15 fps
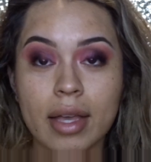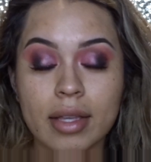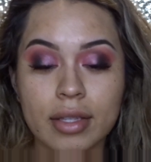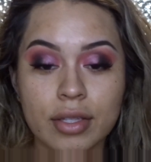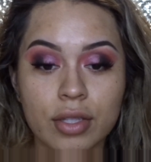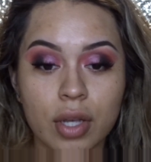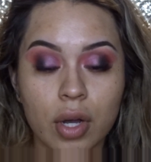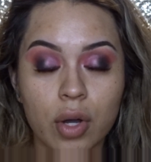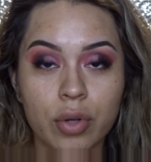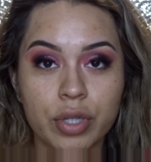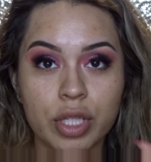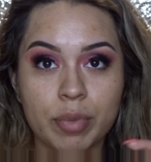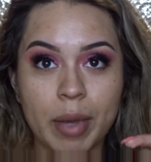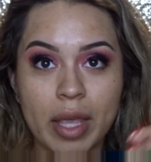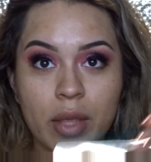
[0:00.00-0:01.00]
So
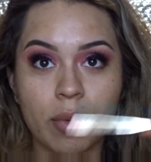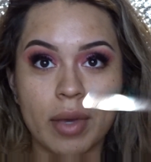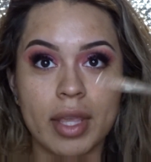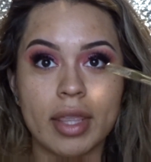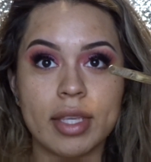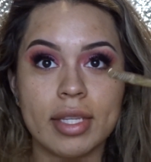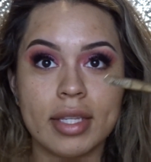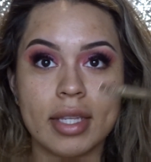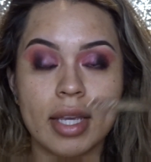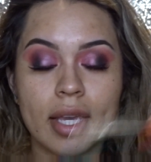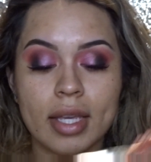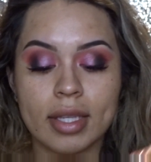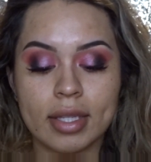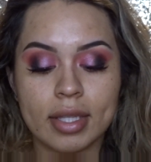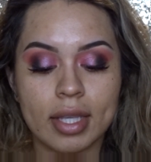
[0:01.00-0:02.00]
just by the way, this
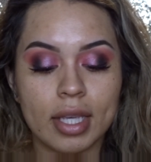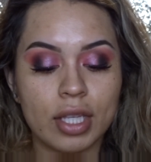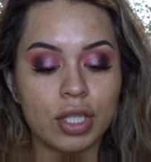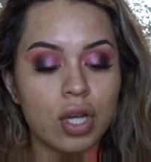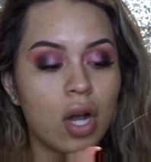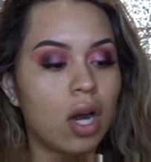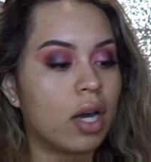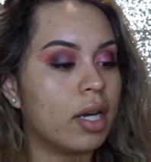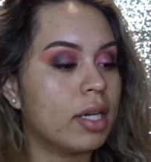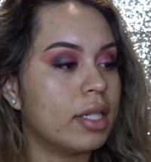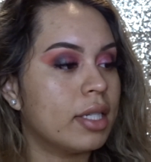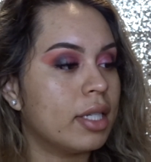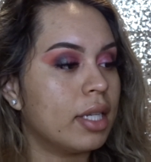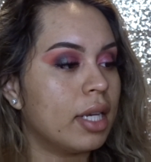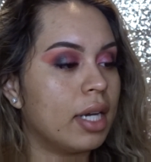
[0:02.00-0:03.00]
is the
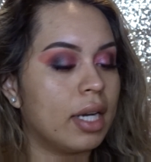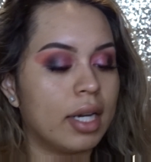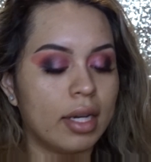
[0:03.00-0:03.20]
Tartist.